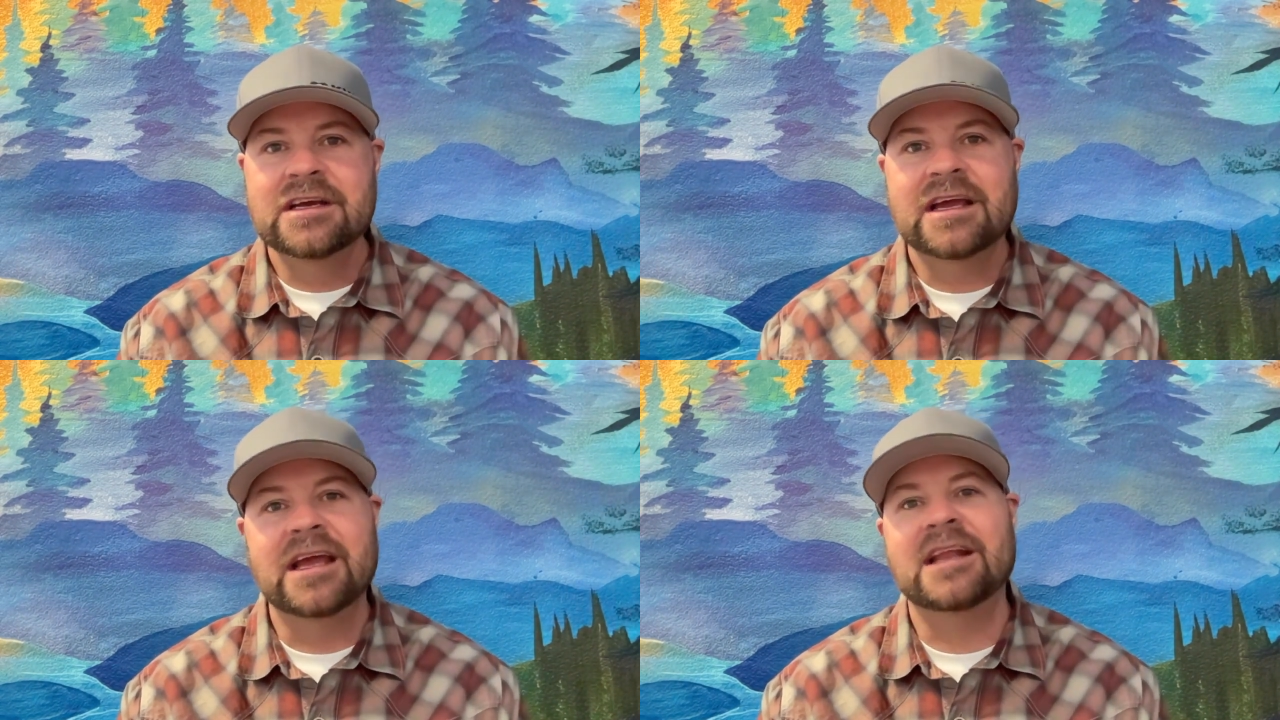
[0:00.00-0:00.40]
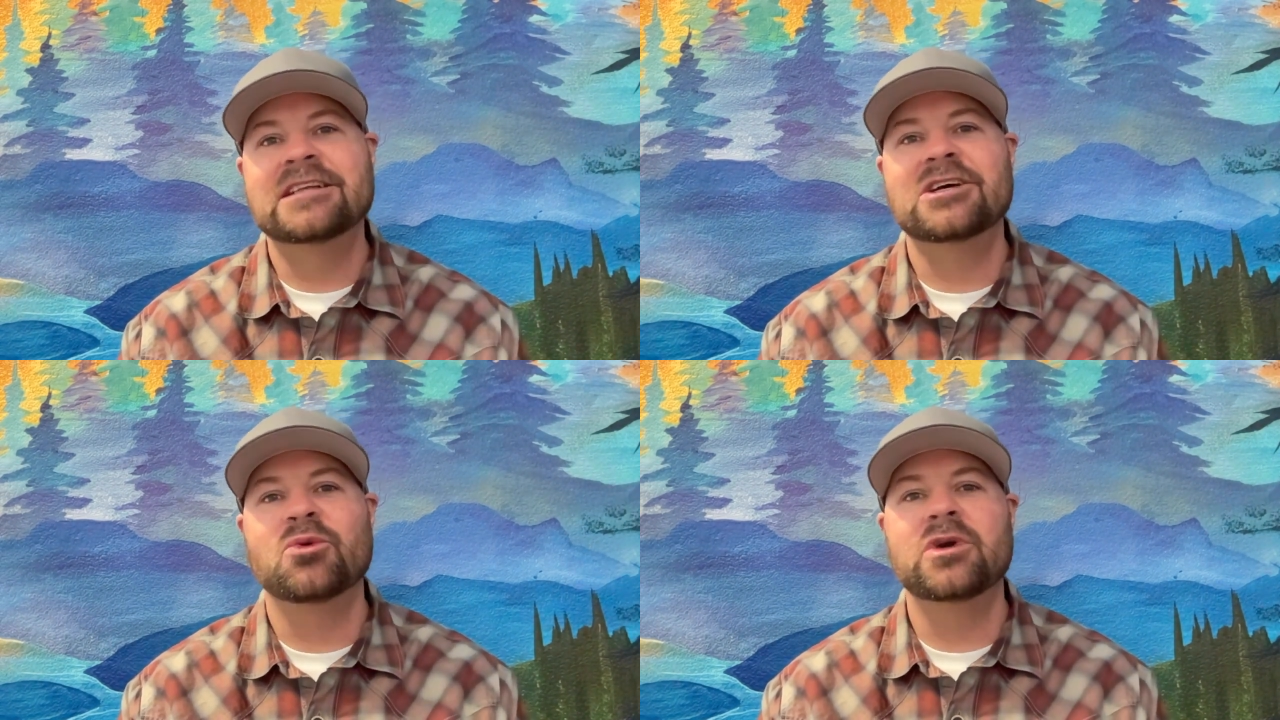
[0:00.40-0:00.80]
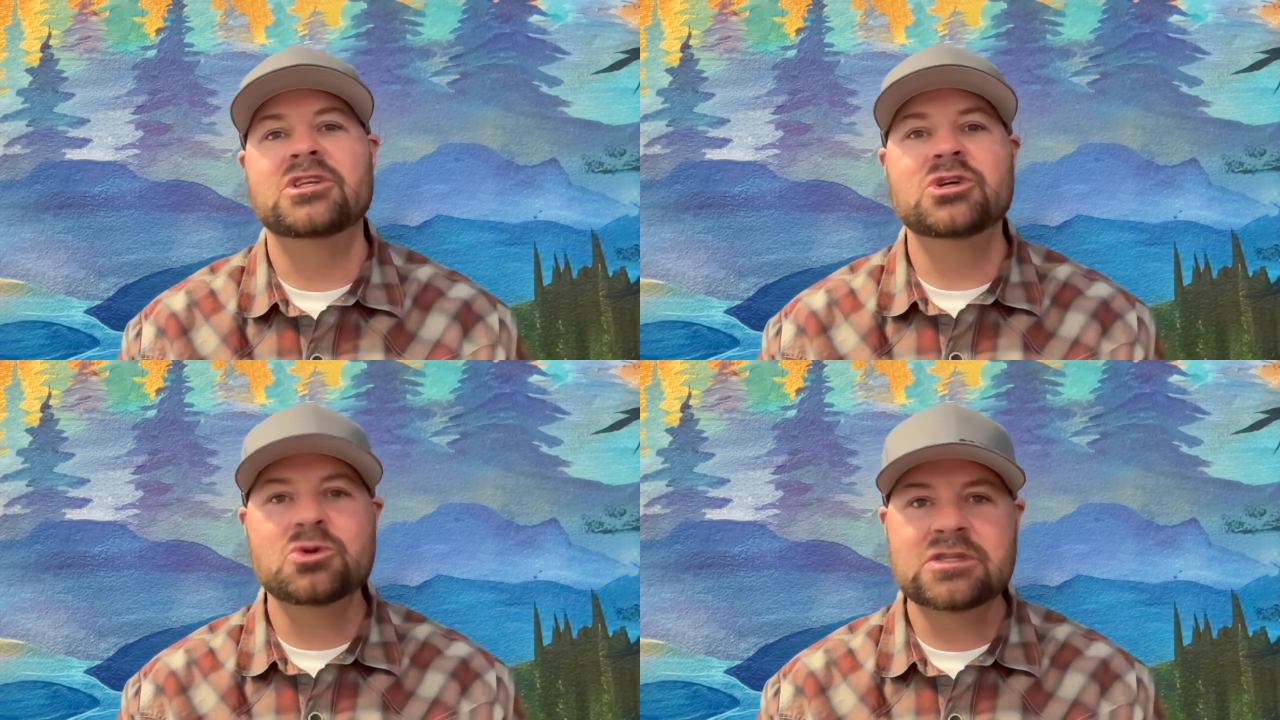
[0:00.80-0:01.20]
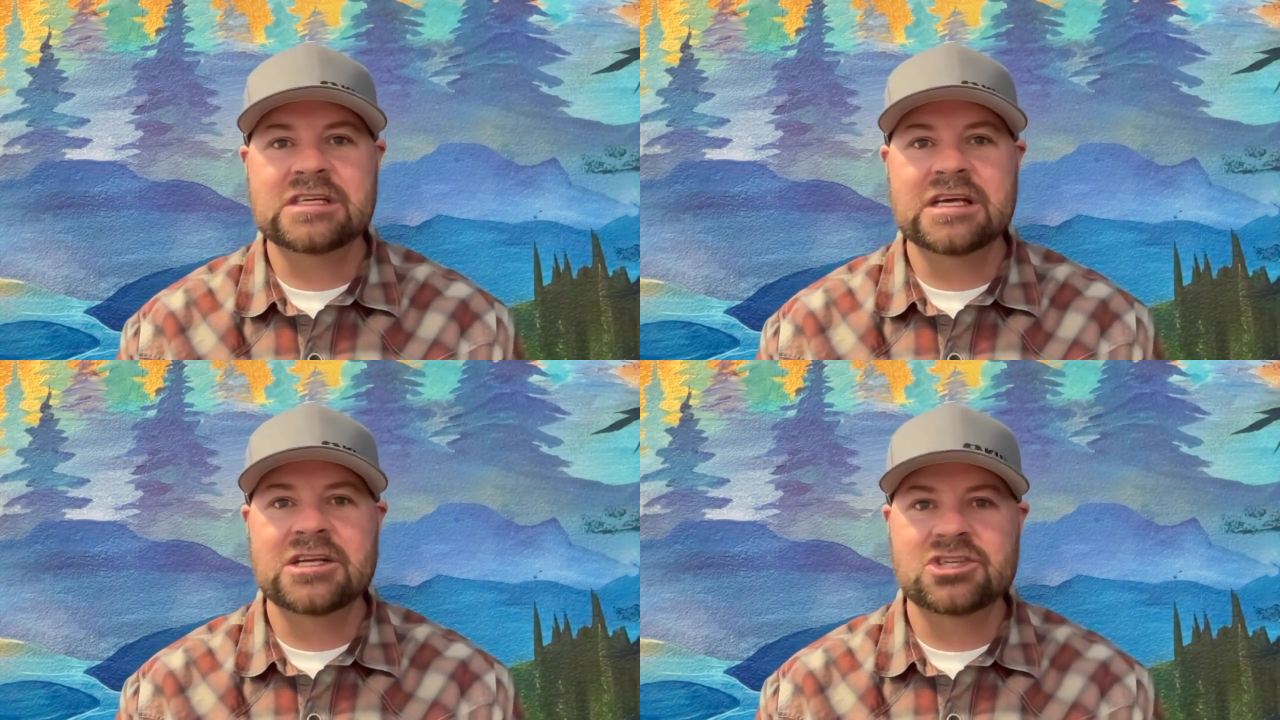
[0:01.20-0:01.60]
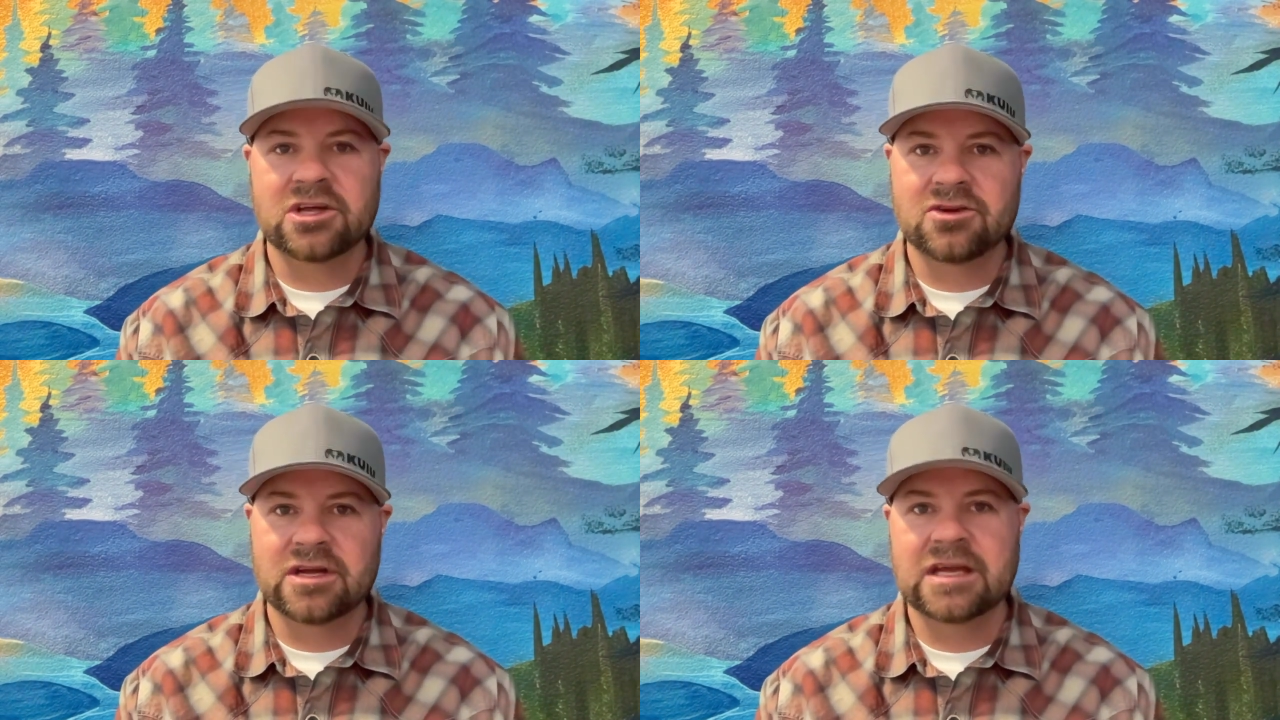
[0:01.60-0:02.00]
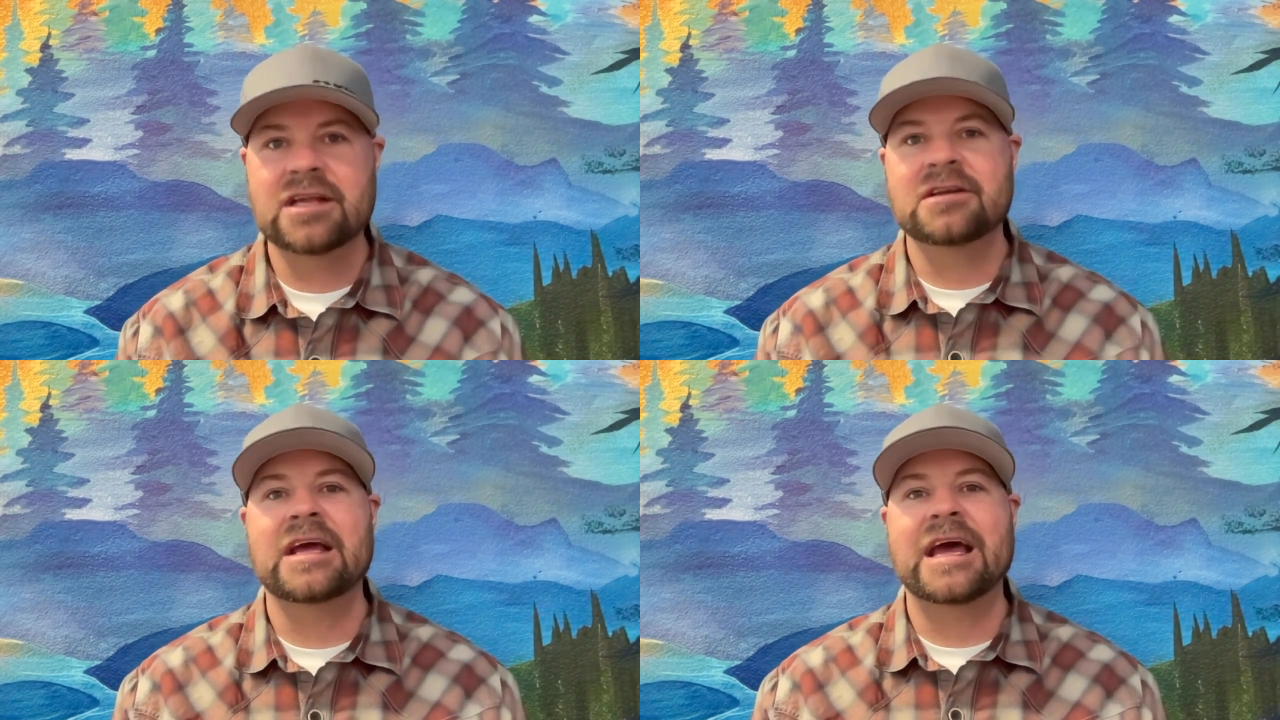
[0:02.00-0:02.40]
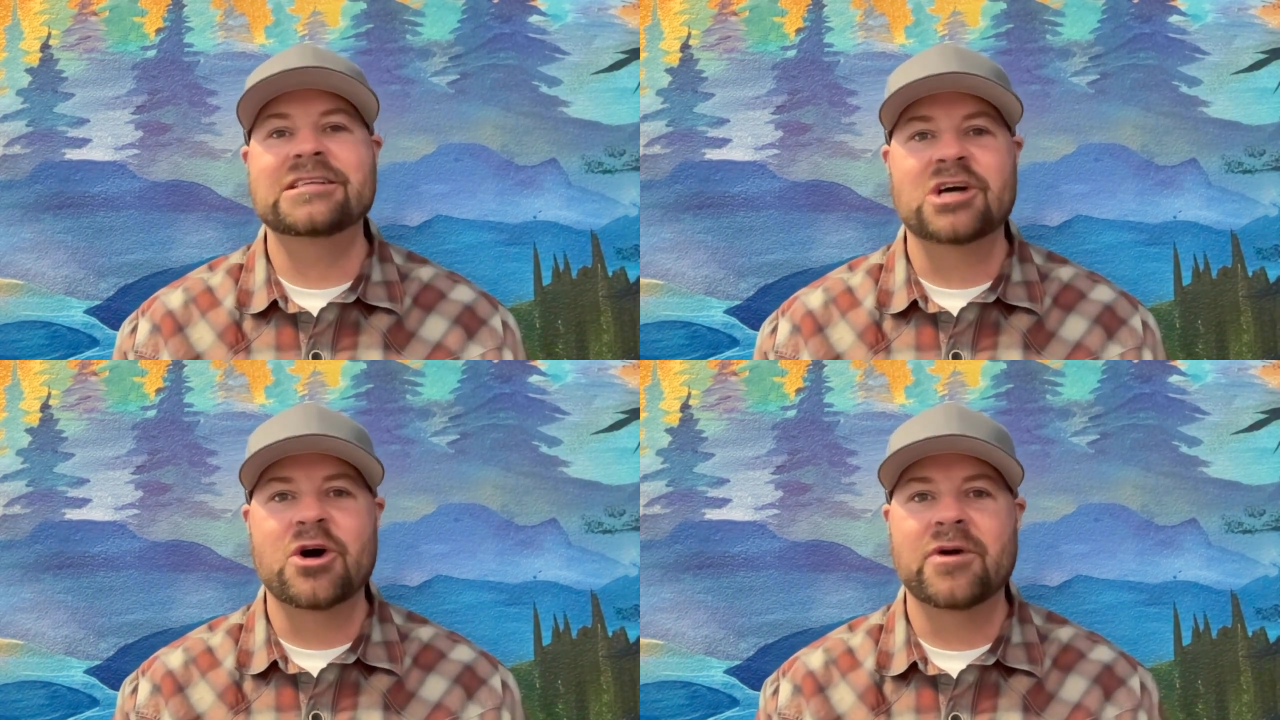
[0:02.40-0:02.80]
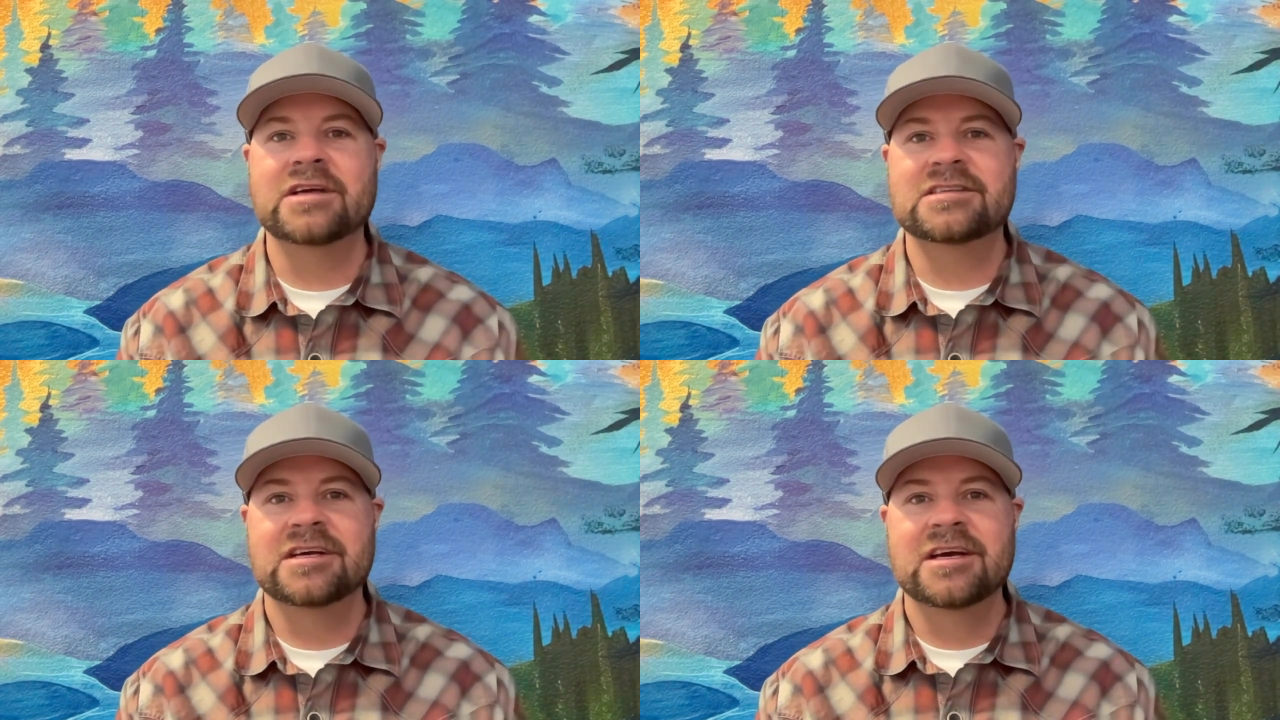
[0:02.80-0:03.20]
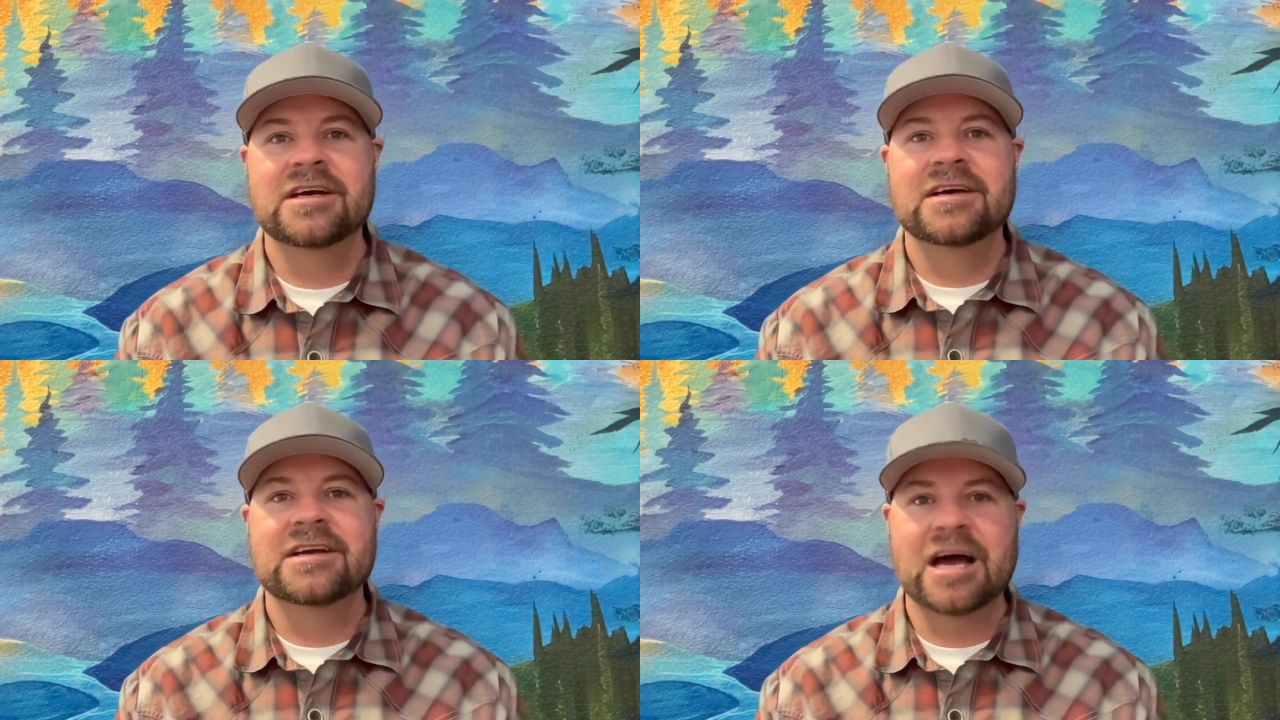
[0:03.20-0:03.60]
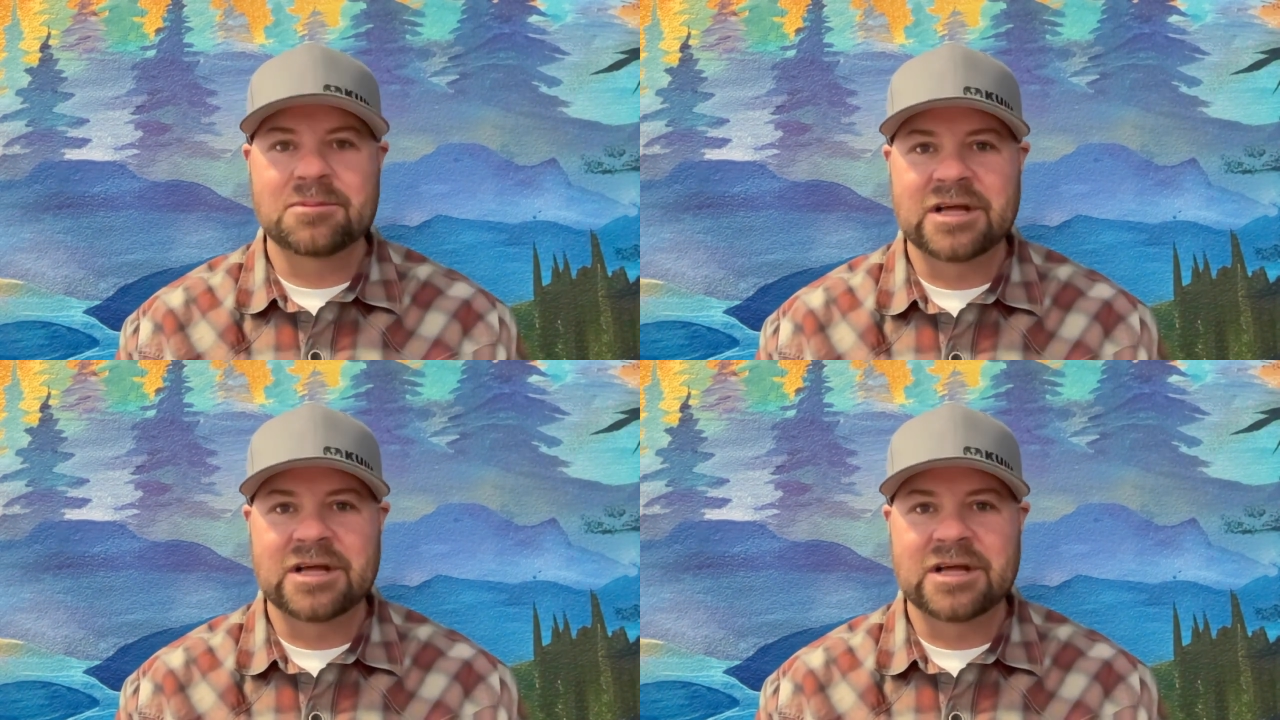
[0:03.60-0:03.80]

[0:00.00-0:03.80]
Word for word: And until we do see each other again, as always, God